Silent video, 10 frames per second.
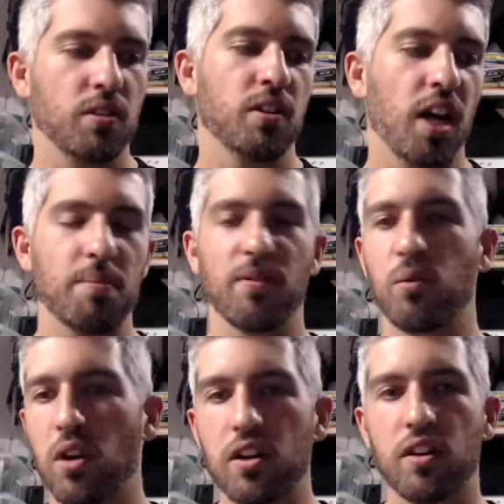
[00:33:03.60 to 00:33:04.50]
type of
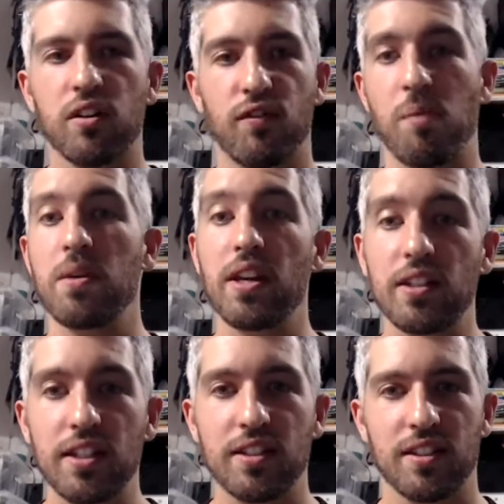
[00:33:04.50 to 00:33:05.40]
work, for me at
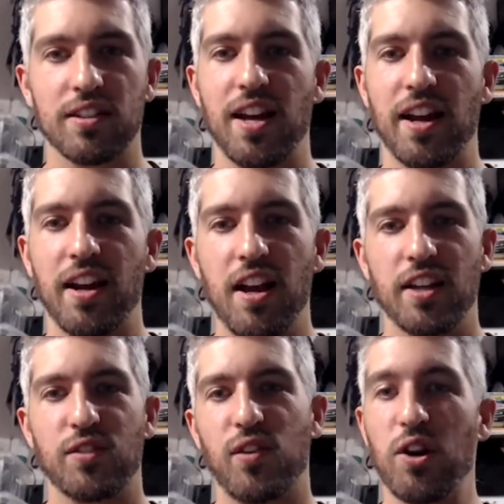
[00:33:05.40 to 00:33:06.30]
least, is that
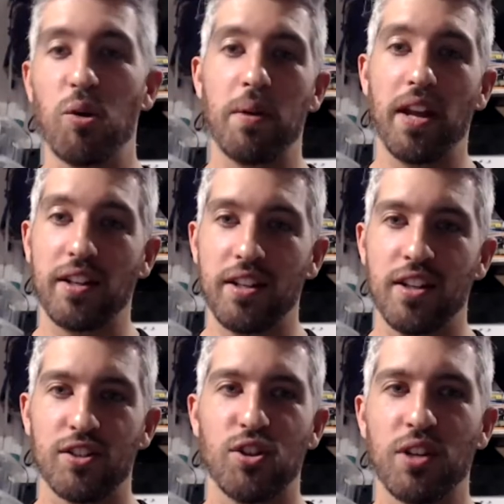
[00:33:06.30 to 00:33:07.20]
it's very open-ended.
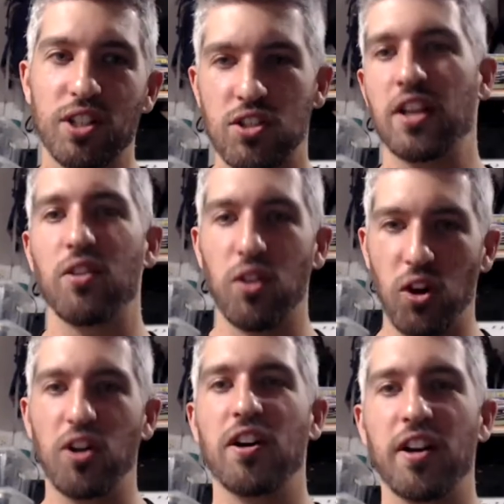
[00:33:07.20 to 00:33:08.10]
So you can just
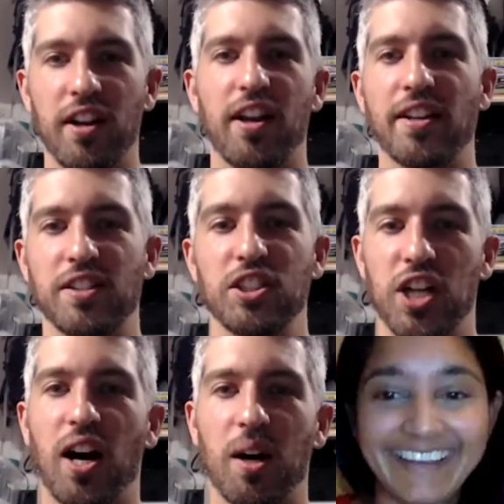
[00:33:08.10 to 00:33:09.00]
learn as a
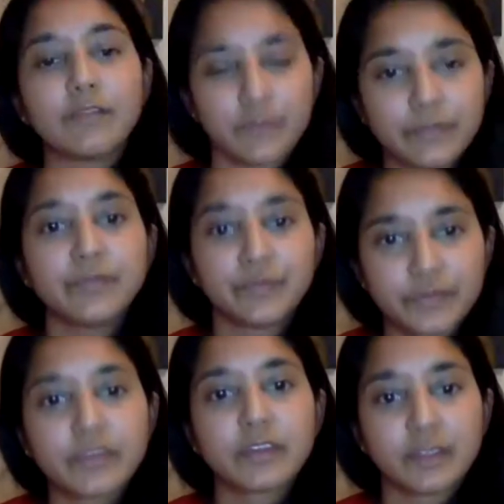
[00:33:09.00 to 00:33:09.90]
job, where you're
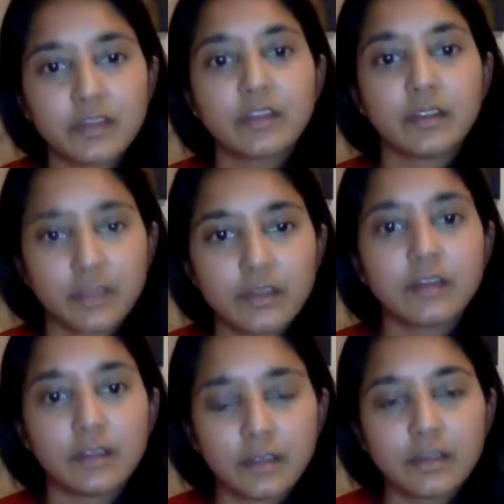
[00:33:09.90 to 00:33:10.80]
you take on a
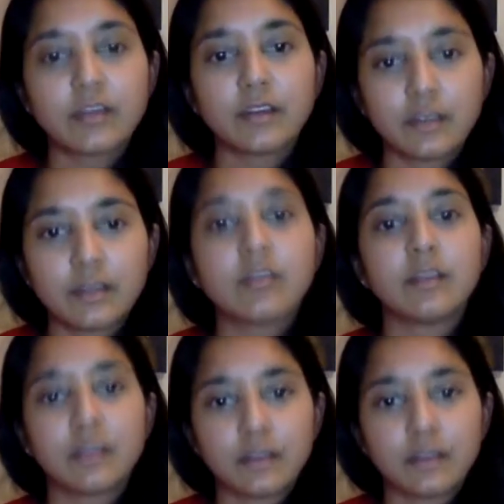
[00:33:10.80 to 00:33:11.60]
project or a client, or you